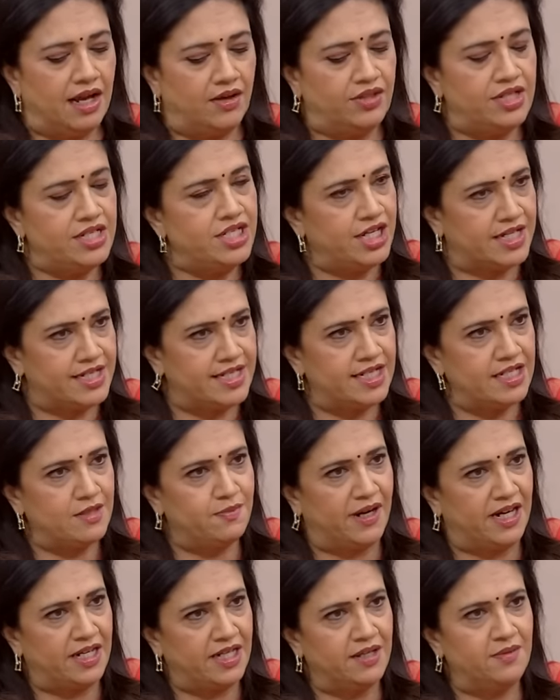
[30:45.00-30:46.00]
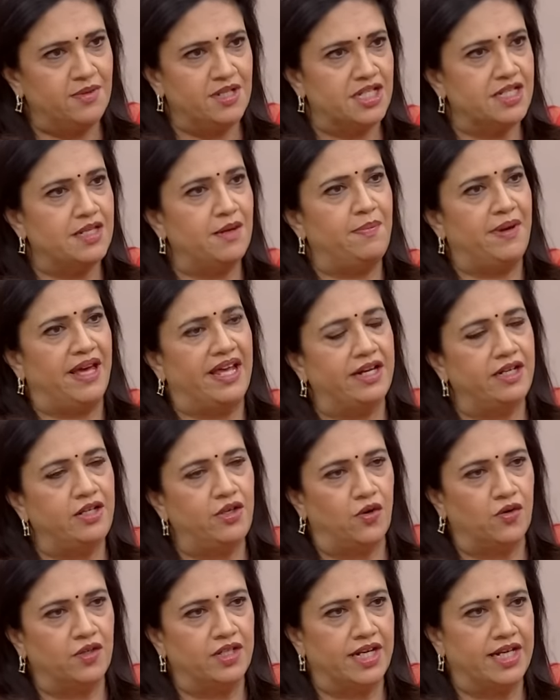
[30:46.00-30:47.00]
Now, the Justice Party, which is the
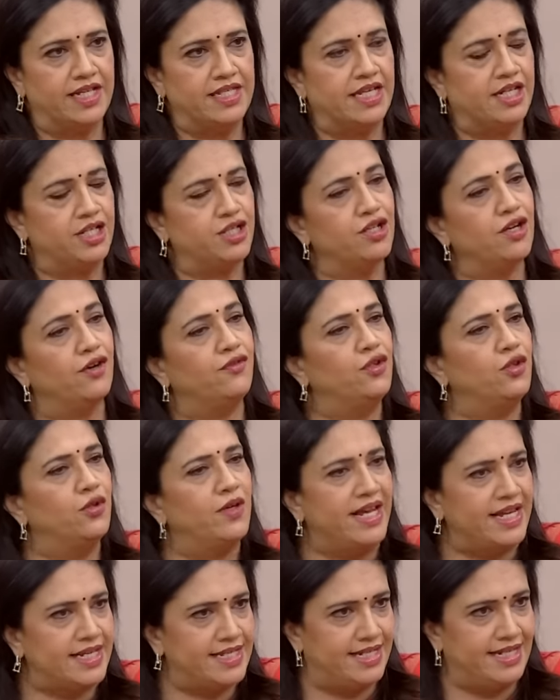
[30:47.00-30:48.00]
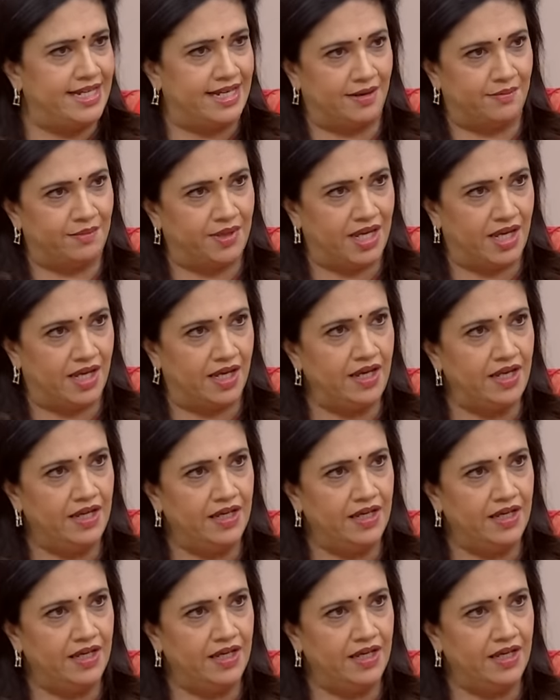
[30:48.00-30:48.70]
parent organization of today's DMK,